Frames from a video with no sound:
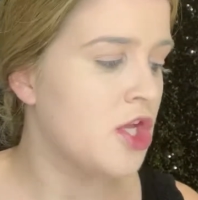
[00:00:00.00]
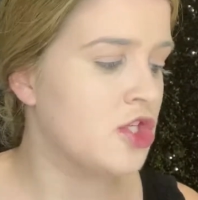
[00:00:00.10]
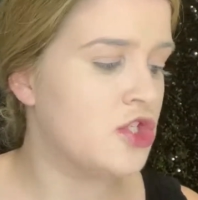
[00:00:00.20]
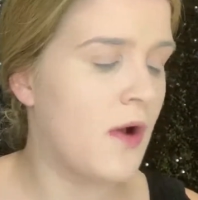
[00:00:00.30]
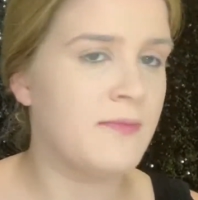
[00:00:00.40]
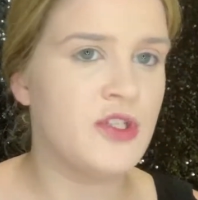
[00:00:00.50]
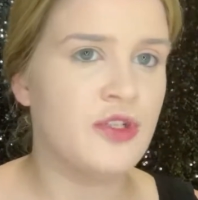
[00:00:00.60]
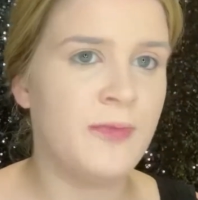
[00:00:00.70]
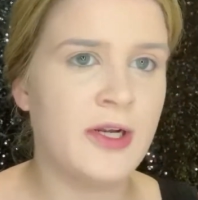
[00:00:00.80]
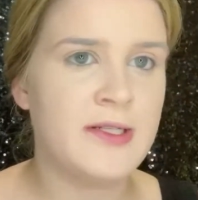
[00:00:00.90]
So I'm
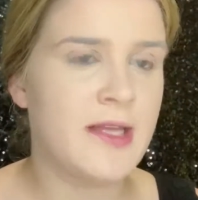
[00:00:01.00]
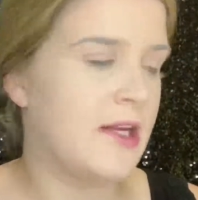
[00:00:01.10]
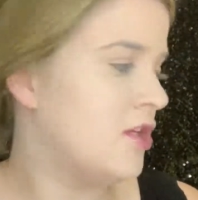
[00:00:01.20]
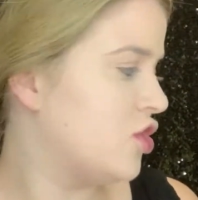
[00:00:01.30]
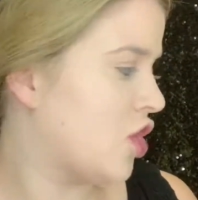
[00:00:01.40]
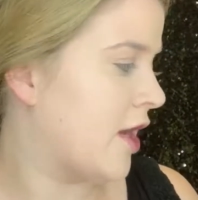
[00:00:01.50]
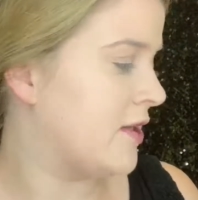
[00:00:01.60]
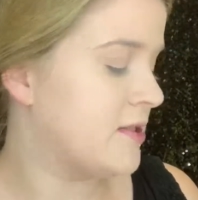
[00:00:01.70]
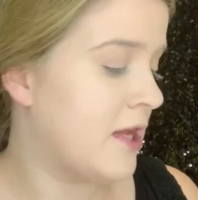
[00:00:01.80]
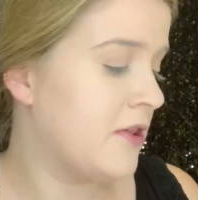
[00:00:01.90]
super excited to try
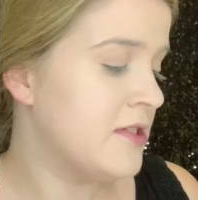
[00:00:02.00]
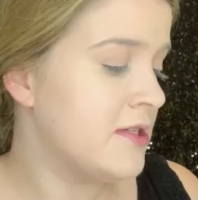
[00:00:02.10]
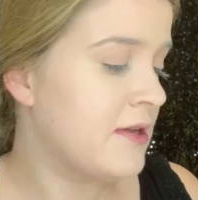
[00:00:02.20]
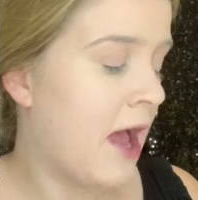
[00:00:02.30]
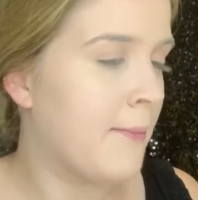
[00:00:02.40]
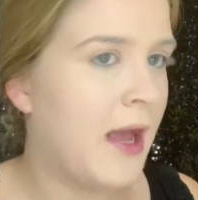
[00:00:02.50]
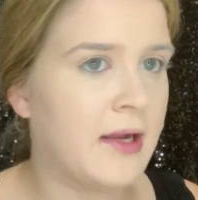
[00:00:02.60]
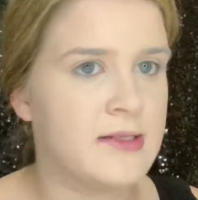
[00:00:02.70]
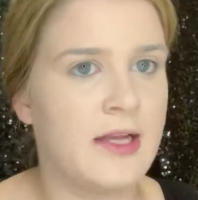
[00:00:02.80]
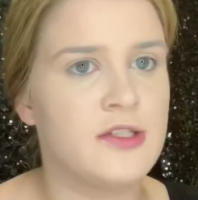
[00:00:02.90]
this. Now this is
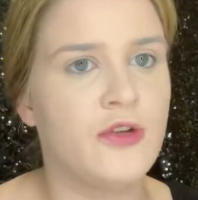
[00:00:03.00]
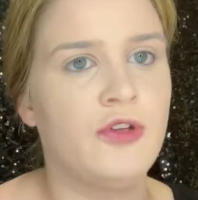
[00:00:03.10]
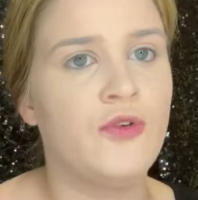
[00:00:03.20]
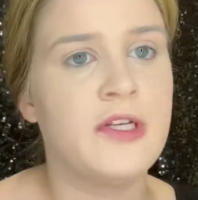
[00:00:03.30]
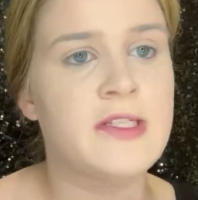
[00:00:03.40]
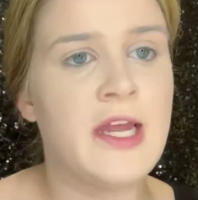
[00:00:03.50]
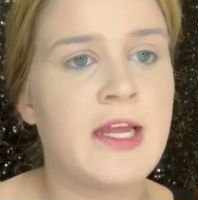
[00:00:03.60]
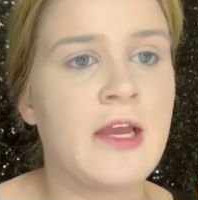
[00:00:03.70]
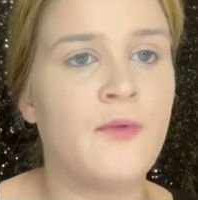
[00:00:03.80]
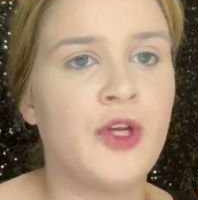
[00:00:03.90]
compact size, so you can
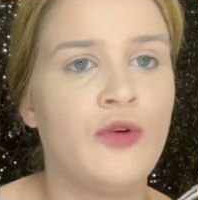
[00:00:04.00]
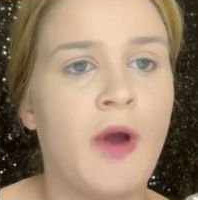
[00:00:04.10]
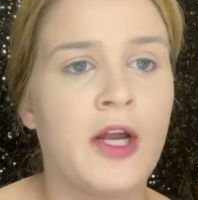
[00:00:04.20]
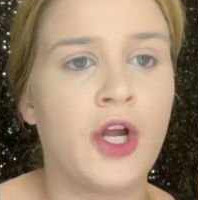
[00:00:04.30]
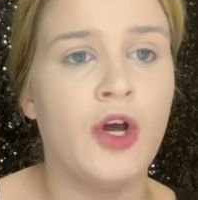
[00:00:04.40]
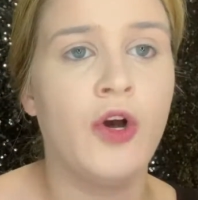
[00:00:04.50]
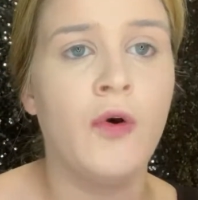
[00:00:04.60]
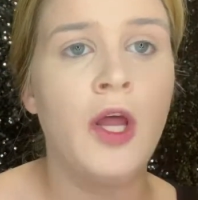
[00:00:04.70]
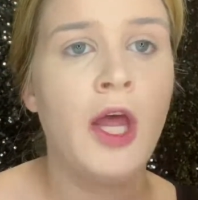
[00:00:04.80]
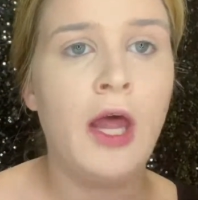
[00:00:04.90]
take it when you want to
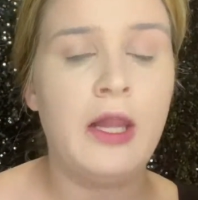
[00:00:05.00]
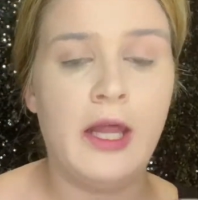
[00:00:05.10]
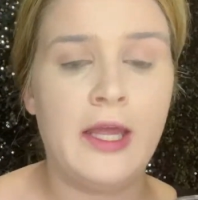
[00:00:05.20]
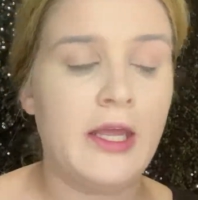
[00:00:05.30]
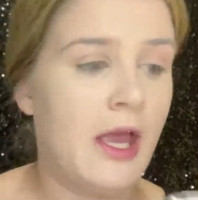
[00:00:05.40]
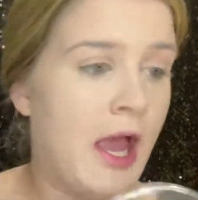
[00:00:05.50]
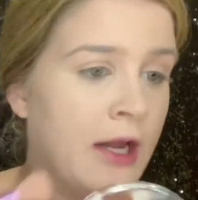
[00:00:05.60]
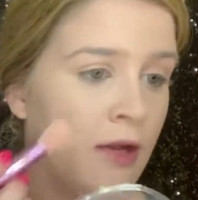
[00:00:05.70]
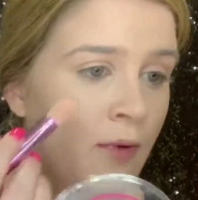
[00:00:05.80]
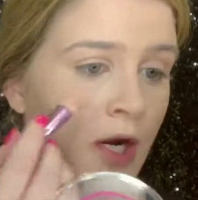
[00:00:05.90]
go like
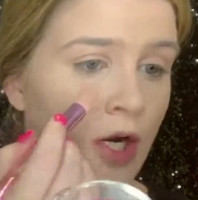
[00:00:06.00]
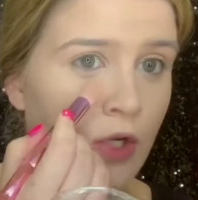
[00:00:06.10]
anywhere.